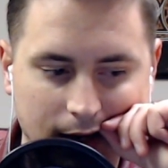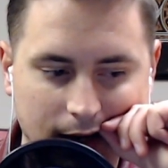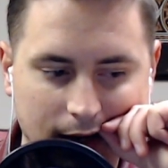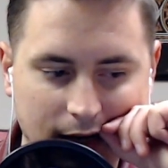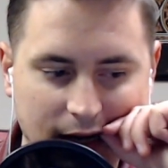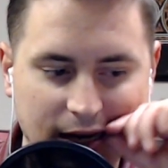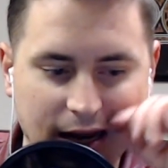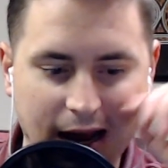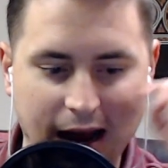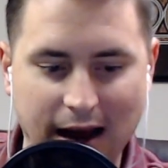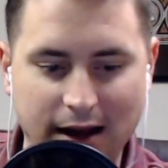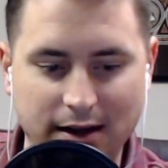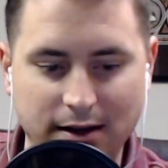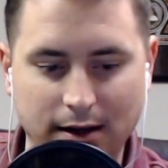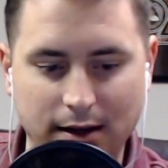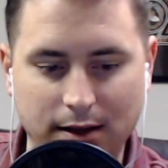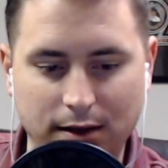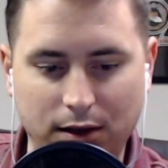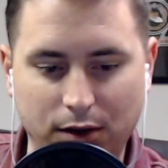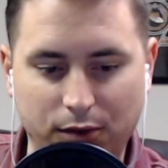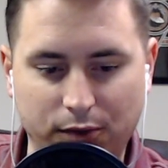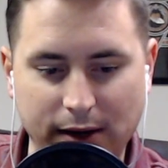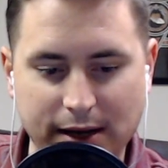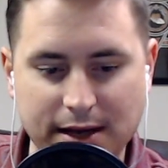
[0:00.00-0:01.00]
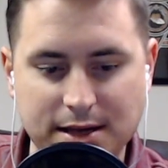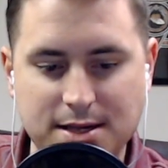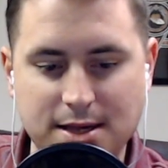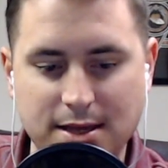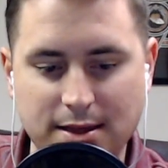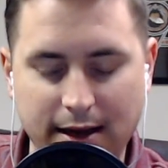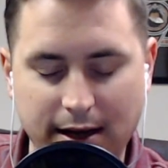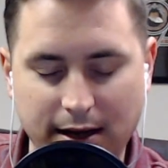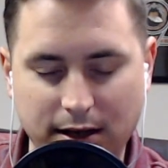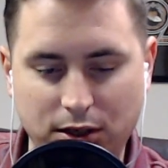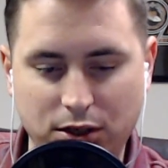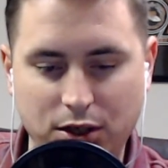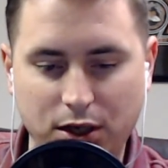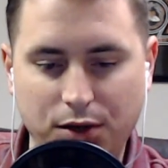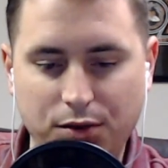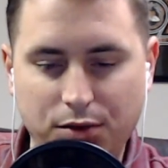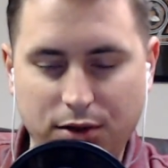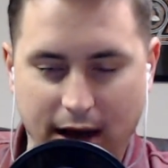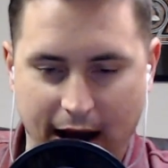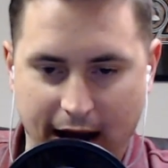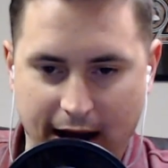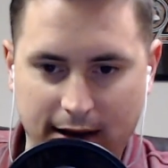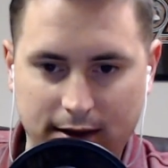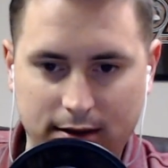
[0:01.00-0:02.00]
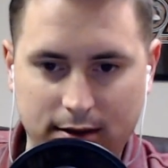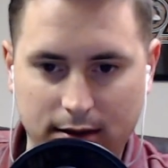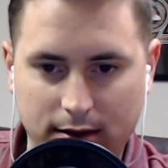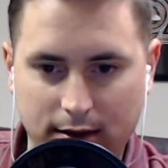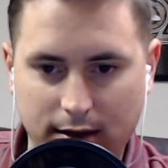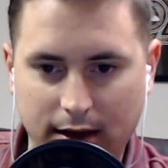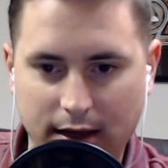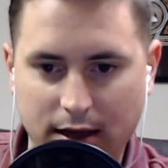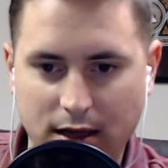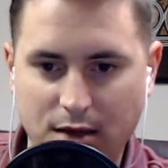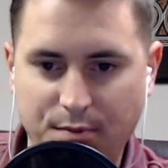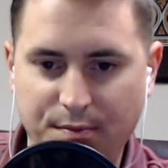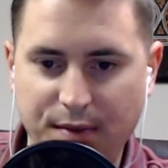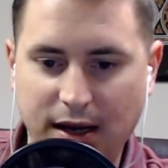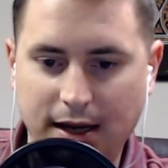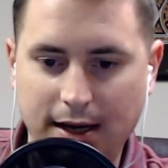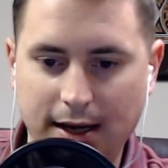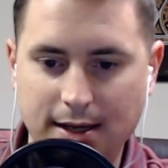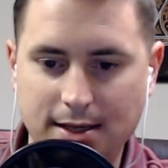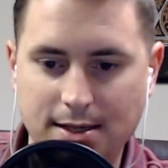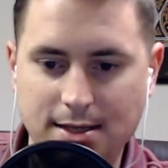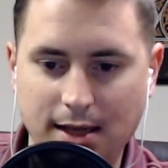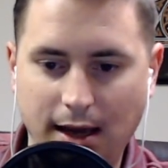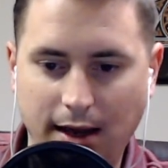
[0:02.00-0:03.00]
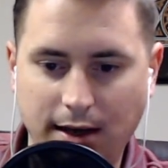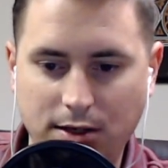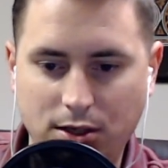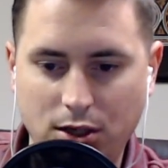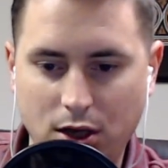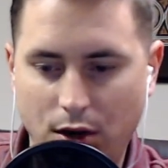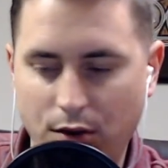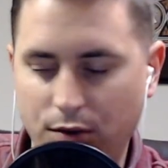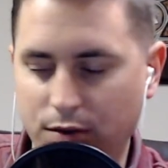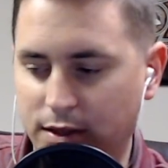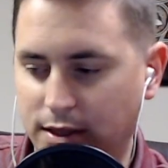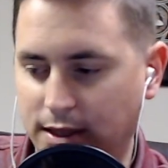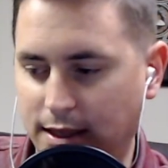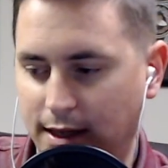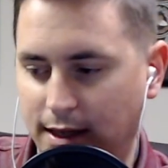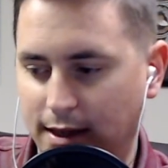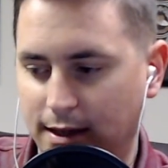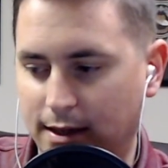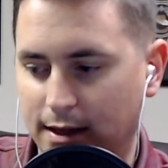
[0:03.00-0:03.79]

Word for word: And the reason they do that is because they don't